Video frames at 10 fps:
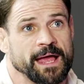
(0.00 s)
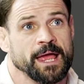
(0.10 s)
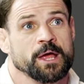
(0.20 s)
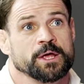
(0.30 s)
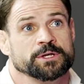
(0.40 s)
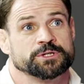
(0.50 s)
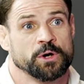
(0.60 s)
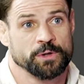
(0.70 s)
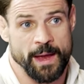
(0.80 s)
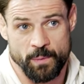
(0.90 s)
like,
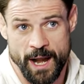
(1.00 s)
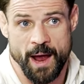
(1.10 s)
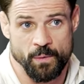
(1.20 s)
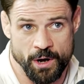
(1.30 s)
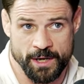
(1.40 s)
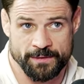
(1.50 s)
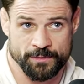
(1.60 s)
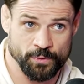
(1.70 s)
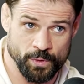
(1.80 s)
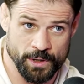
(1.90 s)
so, like, when I walk in the
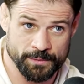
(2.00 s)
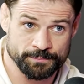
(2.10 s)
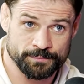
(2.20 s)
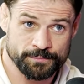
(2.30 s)
door,